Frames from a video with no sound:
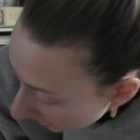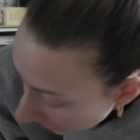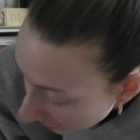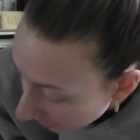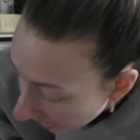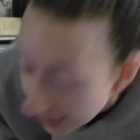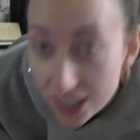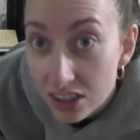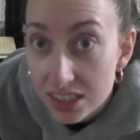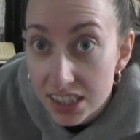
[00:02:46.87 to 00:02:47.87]
and their
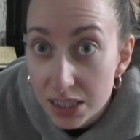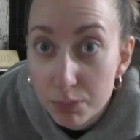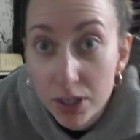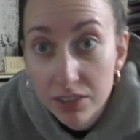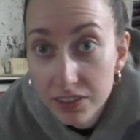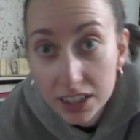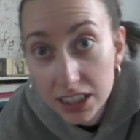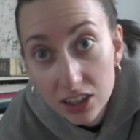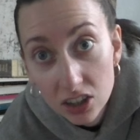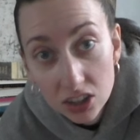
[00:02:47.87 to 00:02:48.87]
hair is like perfectly
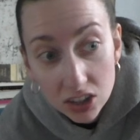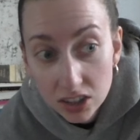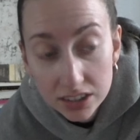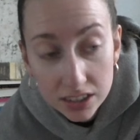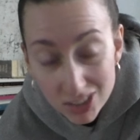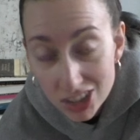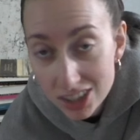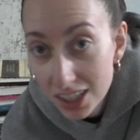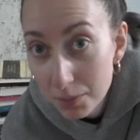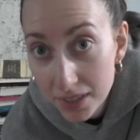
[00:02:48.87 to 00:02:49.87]
curled. It's just
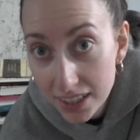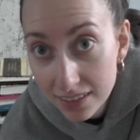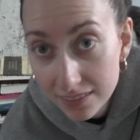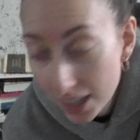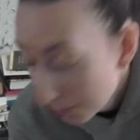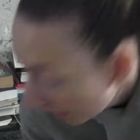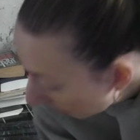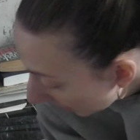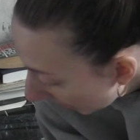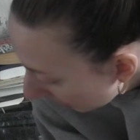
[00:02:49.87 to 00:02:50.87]
not me. I, I
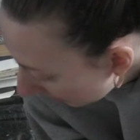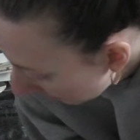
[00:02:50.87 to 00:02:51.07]
mean, I,